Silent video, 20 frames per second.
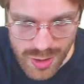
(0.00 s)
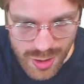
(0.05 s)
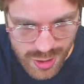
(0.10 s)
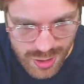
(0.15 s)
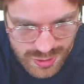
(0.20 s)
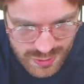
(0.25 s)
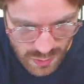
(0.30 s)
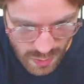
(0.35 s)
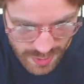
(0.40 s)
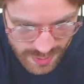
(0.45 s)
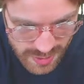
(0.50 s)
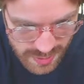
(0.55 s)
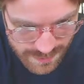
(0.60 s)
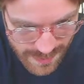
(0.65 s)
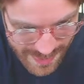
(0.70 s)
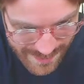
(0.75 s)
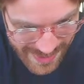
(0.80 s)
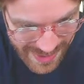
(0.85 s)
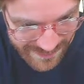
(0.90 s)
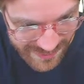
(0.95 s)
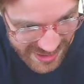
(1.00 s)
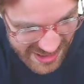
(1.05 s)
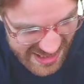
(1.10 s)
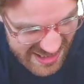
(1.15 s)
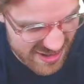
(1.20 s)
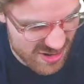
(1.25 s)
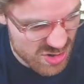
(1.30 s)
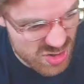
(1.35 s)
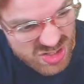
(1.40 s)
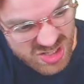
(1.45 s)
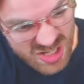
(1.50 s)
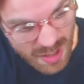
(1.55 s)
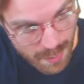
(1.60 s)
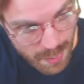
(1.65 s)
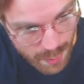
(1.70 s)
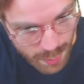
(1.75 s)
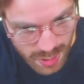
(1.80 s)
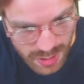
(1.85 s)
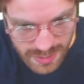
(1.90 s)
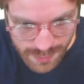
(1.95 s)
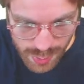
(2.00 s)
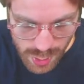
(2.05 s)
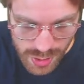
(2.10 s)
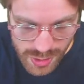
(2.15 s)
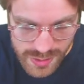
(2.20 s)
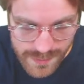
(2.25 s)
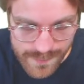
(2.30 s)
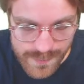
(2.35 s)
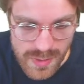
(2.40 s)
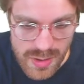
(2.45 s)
So I could maybe have like a little sub bullet point.